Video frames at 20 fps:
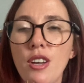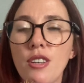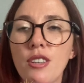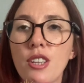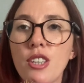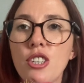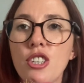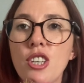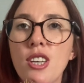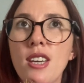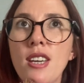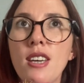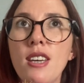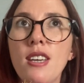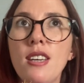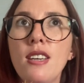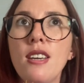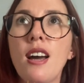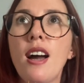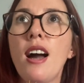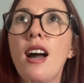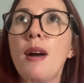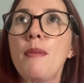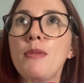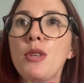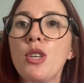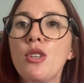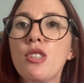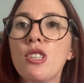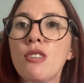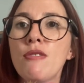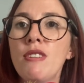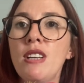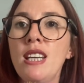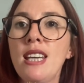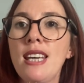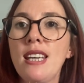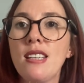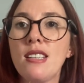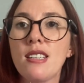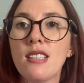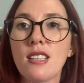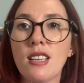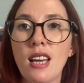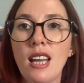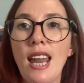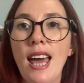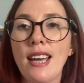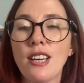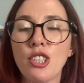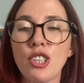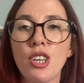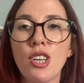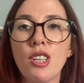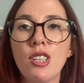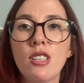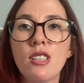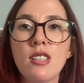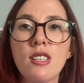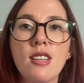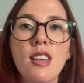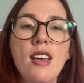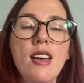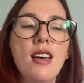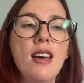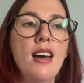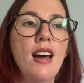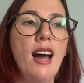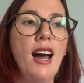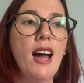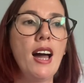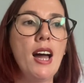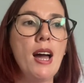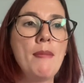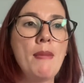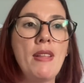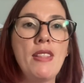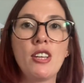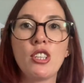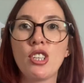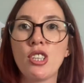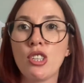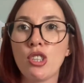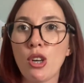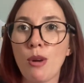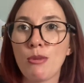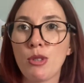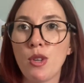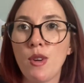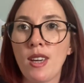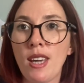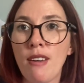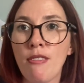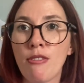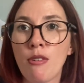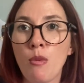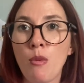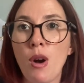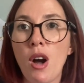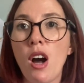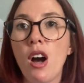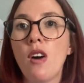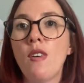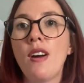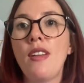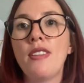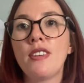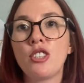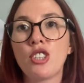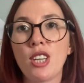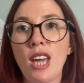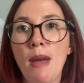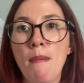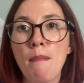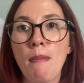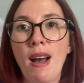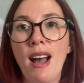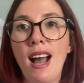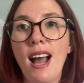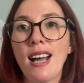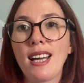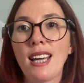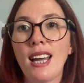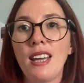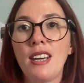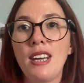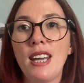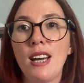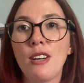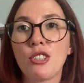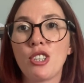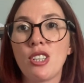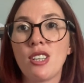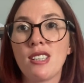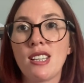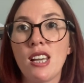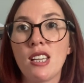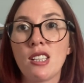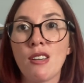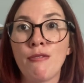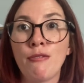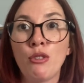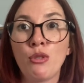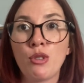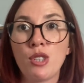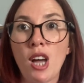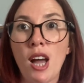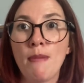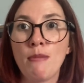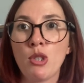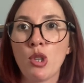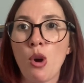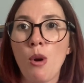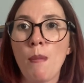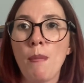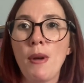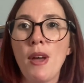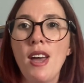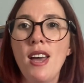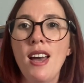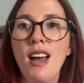because she used to release collections And then she stopped doing it for a while, and then she came back, and now she does it as a full-time job.